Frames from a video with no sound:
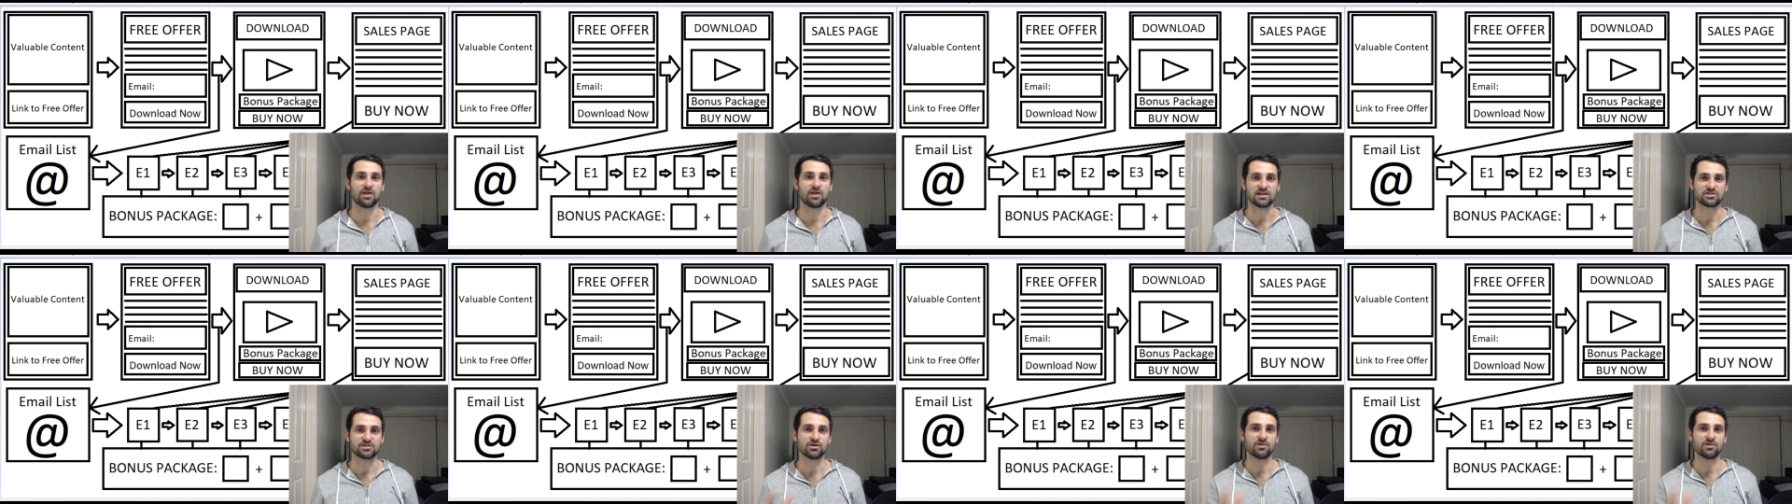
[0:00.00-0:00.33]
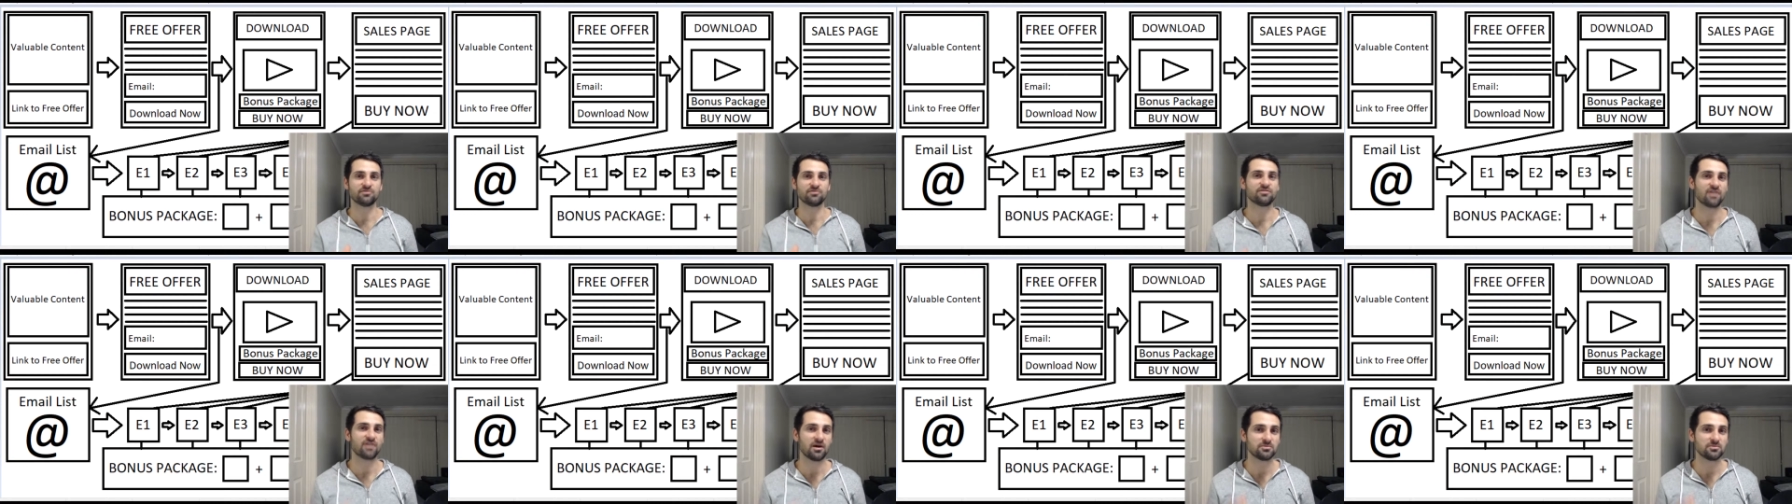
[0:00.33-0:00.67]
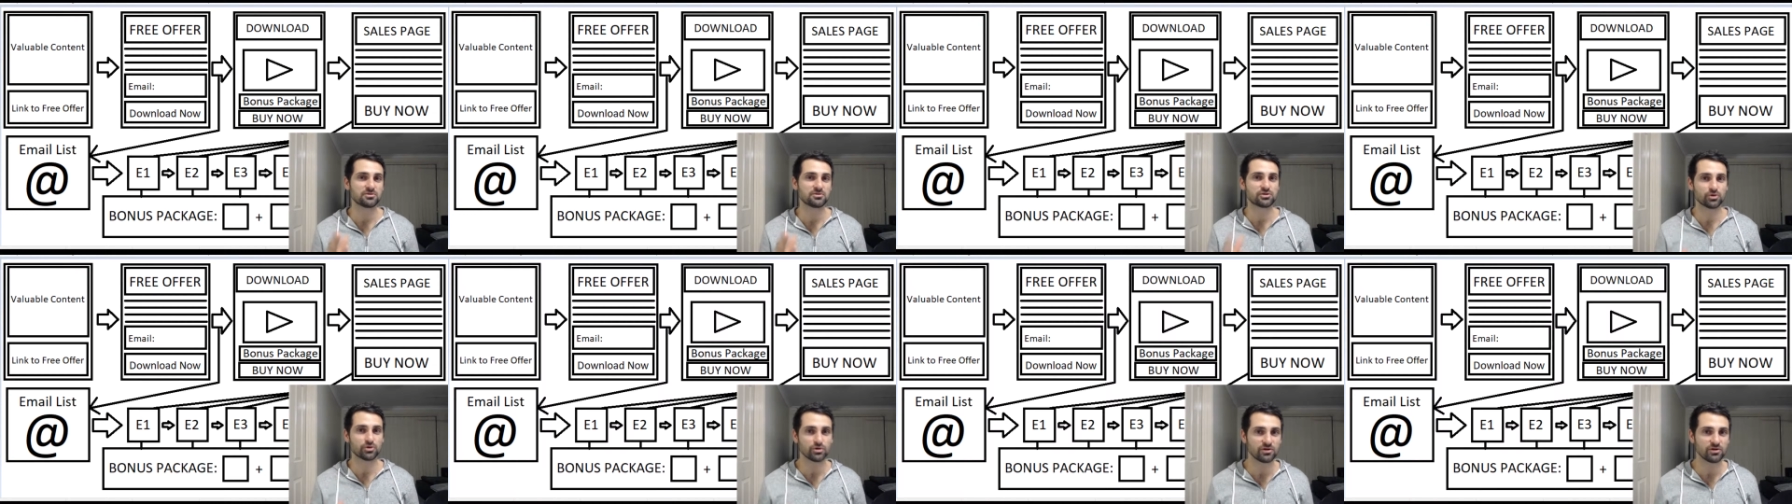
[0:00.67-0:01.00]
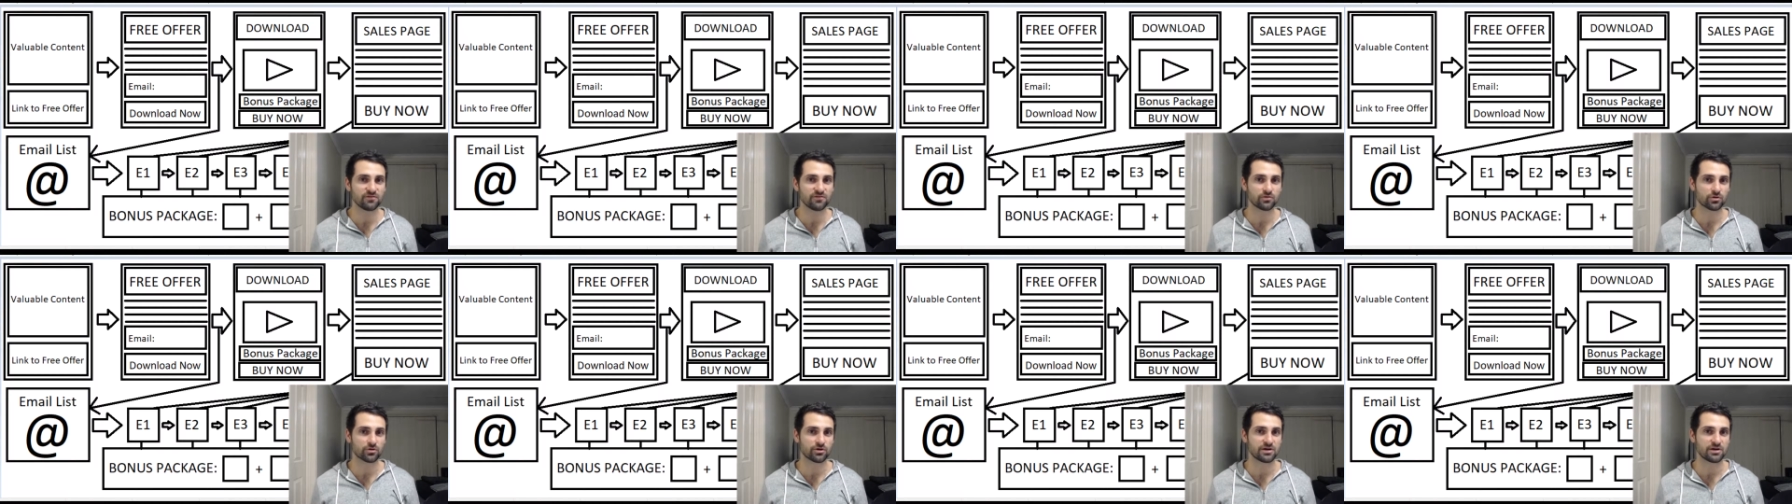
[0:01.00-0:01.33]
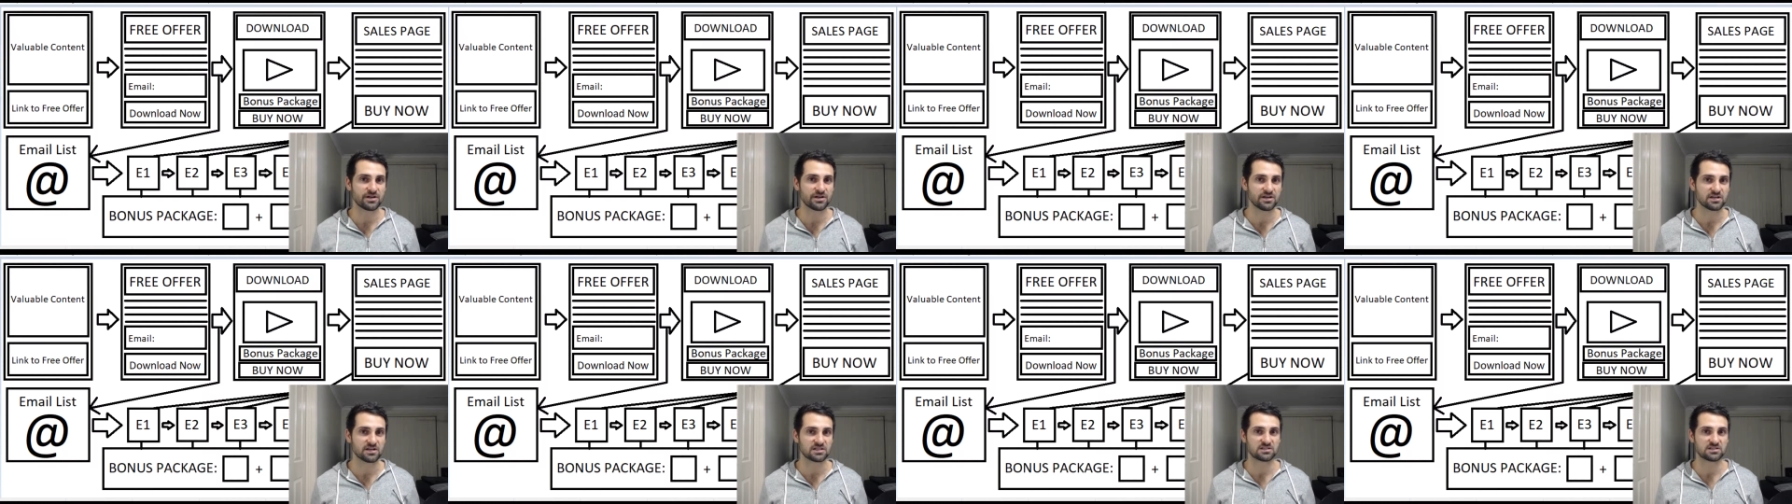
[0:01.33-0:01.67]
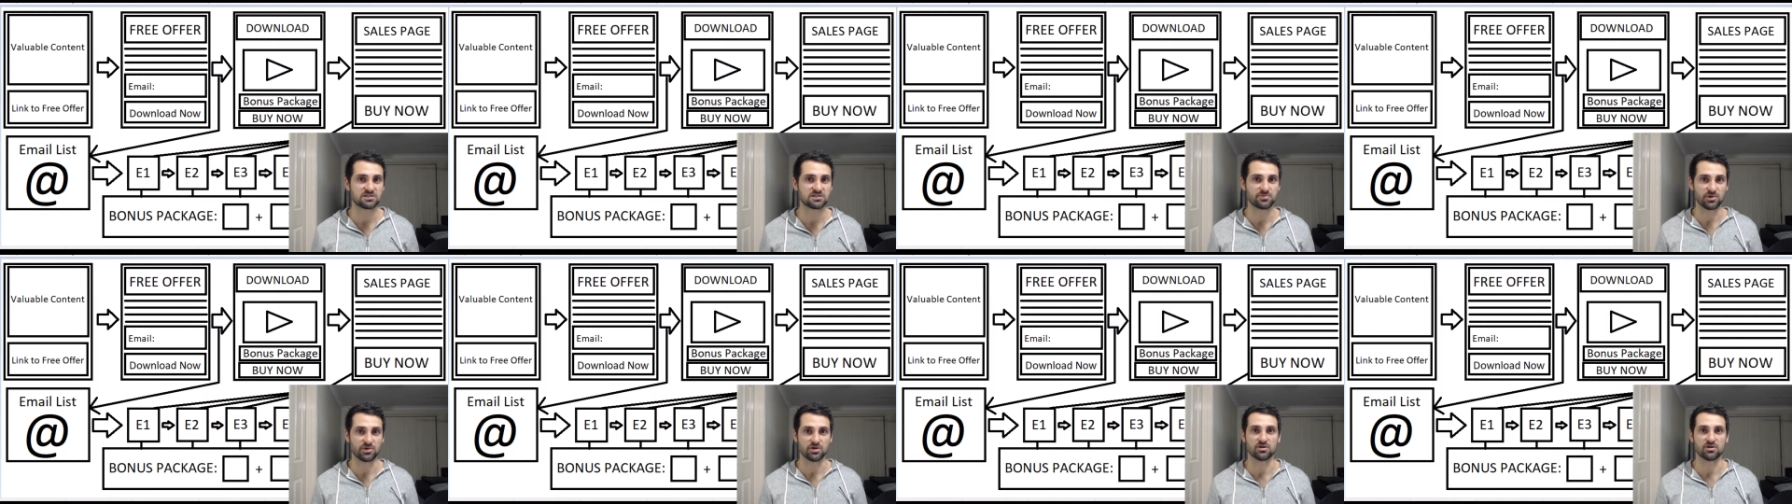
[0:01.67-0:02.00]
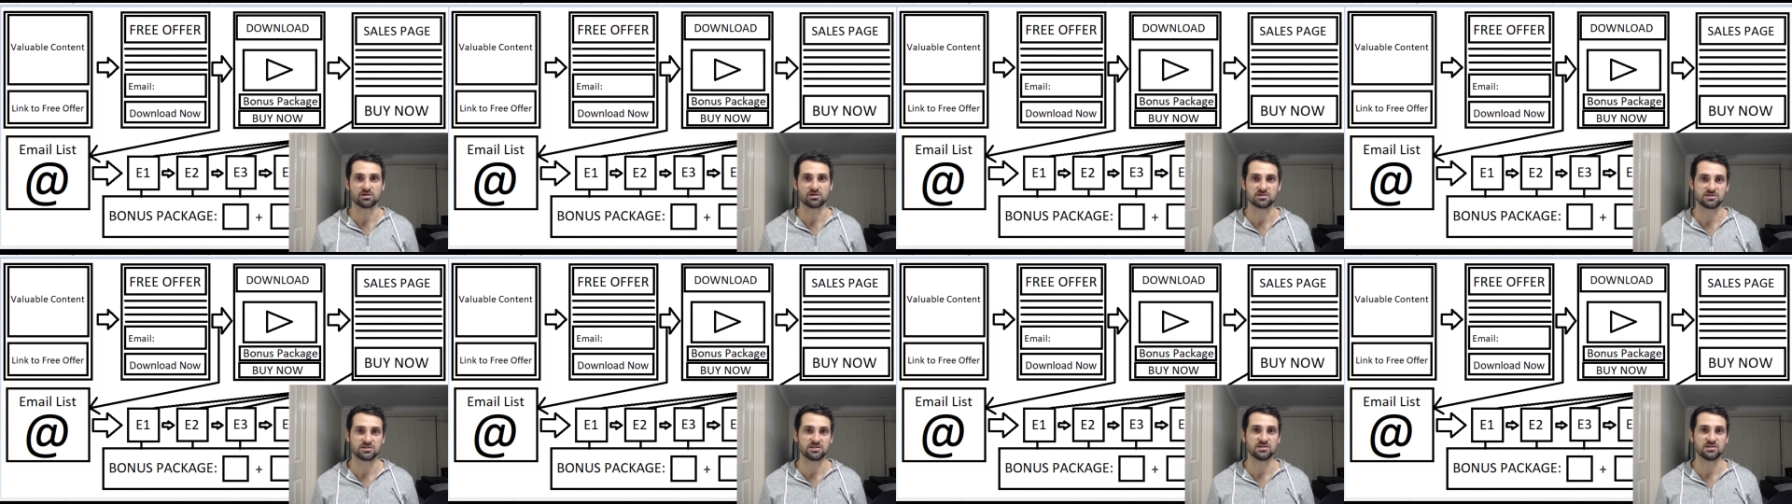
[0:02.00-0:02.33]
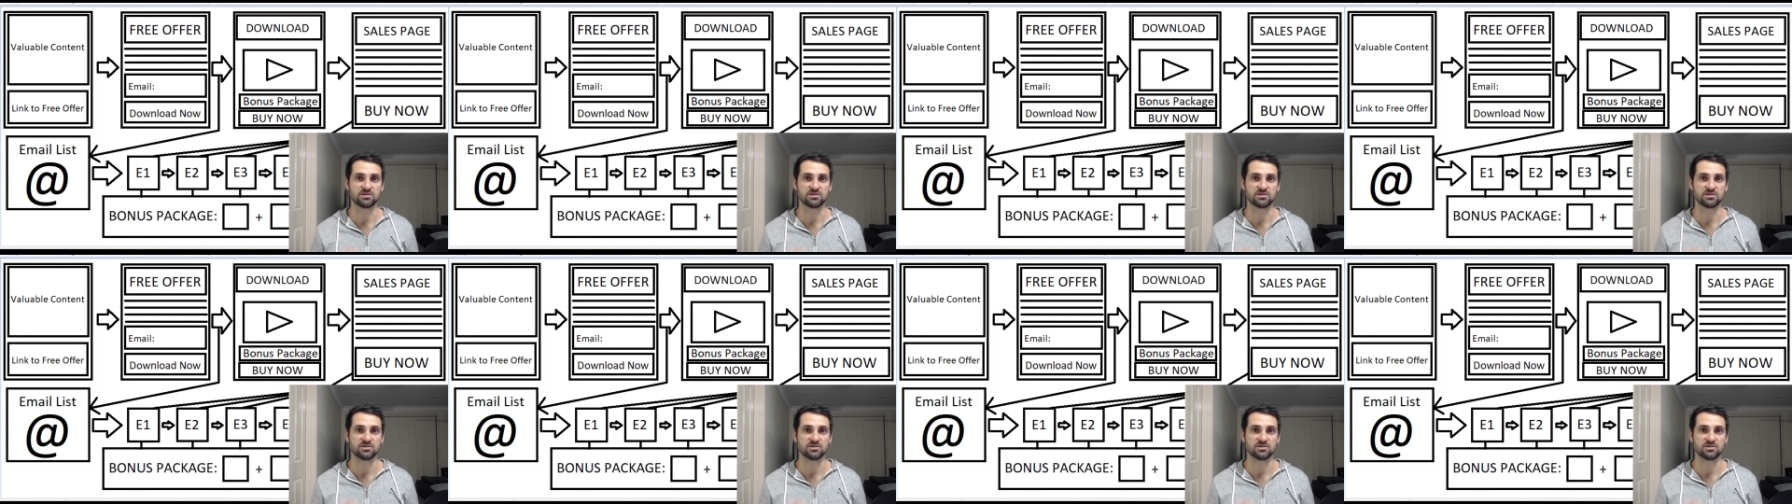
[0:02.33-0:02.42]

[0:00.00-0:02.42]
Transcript: All right, so I'm sure you've already experienced